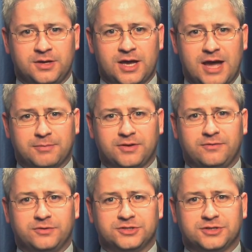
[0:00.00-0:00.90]
I
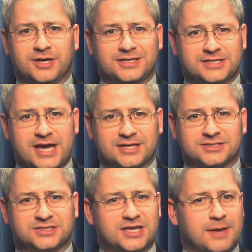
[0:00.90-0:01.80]
believe we should cut
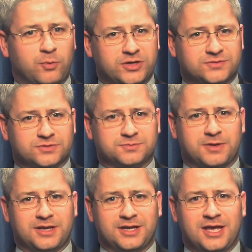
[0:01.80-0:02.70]
taxes, stop wasteful
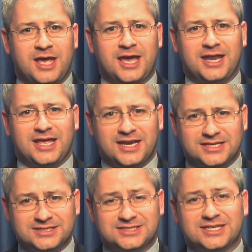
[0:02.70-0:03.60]
spending, and
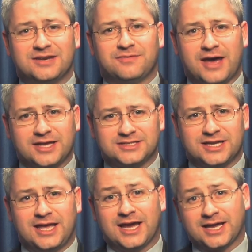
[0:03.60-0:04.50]
incentivize
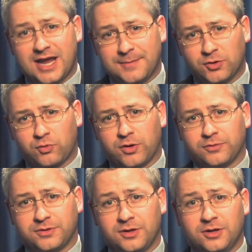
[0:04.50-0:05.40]
economic
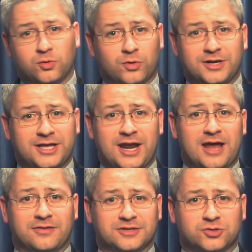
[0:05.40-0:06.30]
growth in order to get
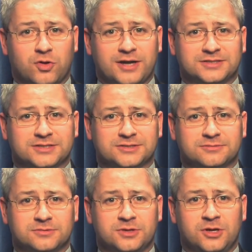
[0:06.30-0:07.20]
out of this crisis.
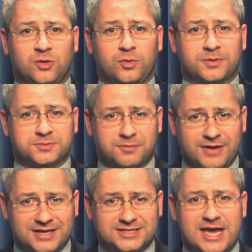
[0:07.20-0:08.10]
We must
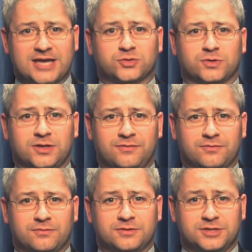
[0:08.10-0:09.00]
provide tax
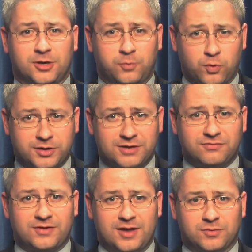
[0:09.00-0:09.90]
relief to help working
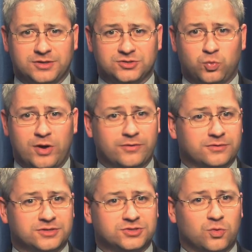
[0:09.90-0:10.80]
families weather
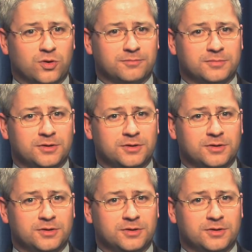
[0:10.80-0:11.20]
the storm